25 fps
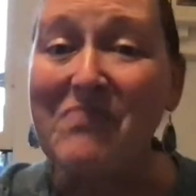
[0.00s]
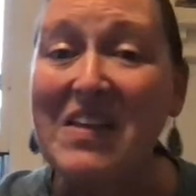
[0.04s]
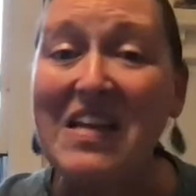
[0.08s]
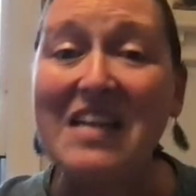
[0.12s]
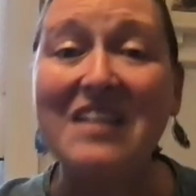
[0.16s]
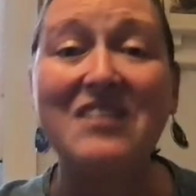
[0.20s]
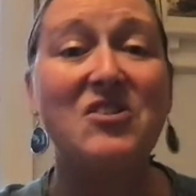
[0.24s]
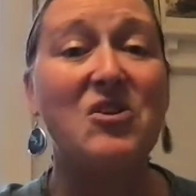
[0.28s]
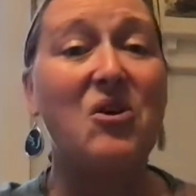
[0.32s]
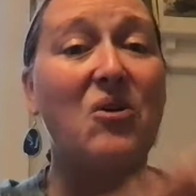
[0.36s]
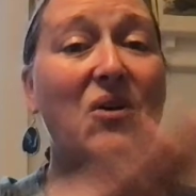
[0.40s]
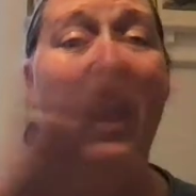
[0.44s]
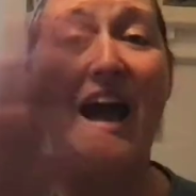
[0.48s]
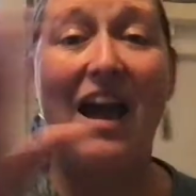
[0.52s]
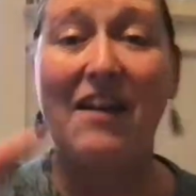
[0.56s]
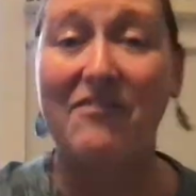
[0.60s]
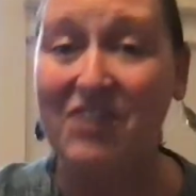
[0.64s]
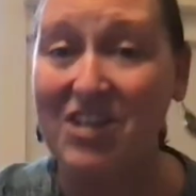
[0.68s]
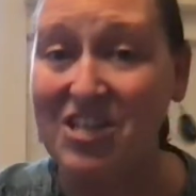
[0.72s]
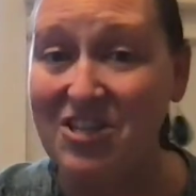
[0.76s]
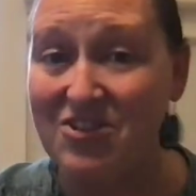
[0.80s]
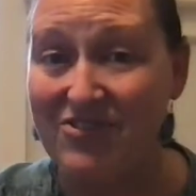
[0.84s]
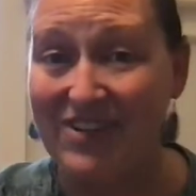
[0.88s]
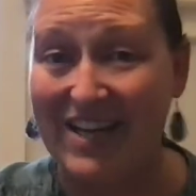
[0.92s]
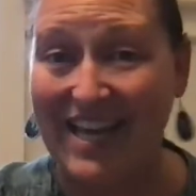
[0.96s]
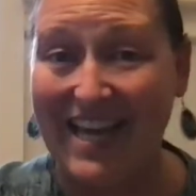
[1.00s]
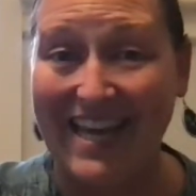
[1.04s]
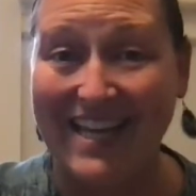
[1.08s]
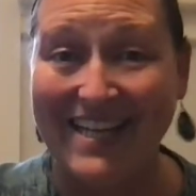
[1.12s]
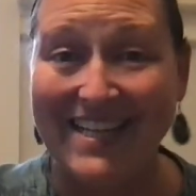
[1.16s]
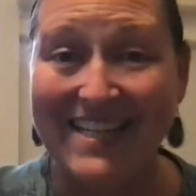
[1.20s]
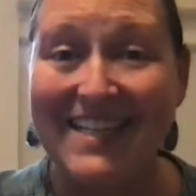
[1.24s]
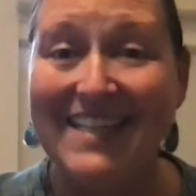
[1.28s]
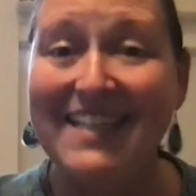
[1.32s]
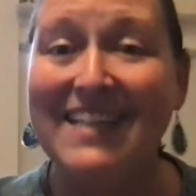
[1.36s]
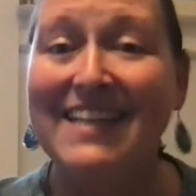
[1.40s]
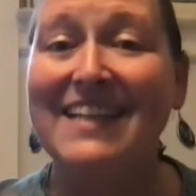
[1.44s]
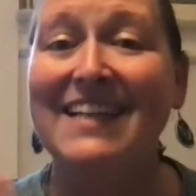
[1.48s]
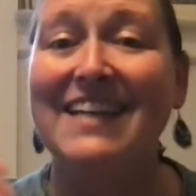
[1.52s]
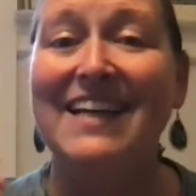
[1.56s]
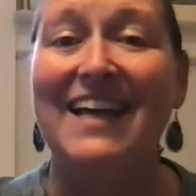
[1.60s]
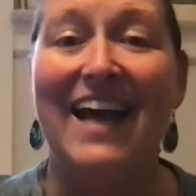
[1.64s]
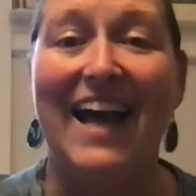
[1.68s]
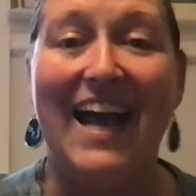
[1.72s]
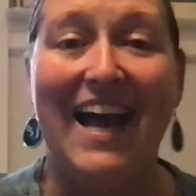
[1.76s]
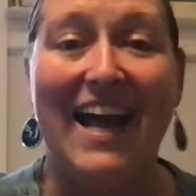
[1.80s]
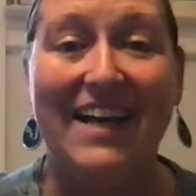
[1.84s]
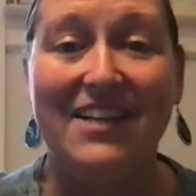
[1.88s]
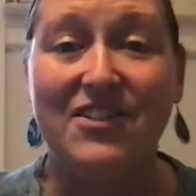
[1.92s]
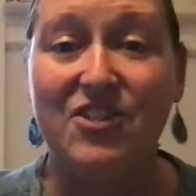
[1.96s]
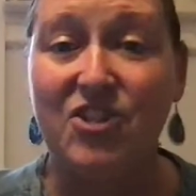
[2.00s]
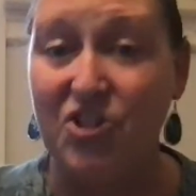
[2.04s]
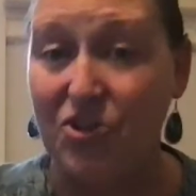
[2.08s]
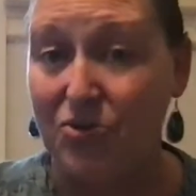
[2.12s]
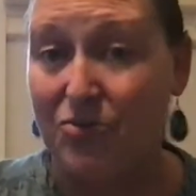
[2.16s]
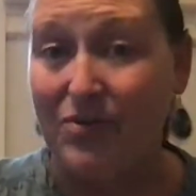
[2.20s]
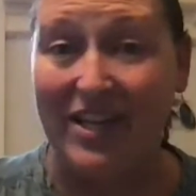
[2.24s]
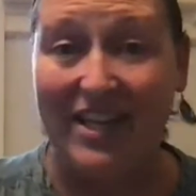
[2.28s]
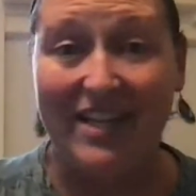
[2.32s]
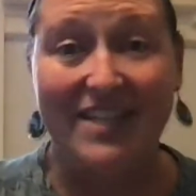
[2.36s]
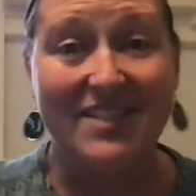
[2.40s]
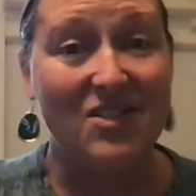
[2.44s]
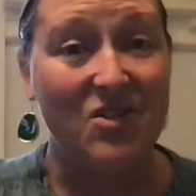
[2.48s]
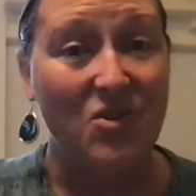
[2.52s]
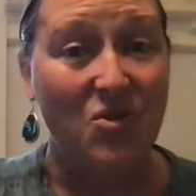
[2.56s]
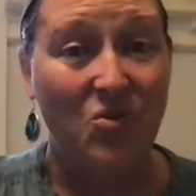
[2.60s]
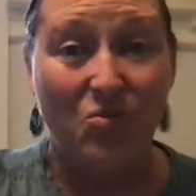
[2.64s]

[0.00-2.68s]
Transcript: So every unit, 2 weeks.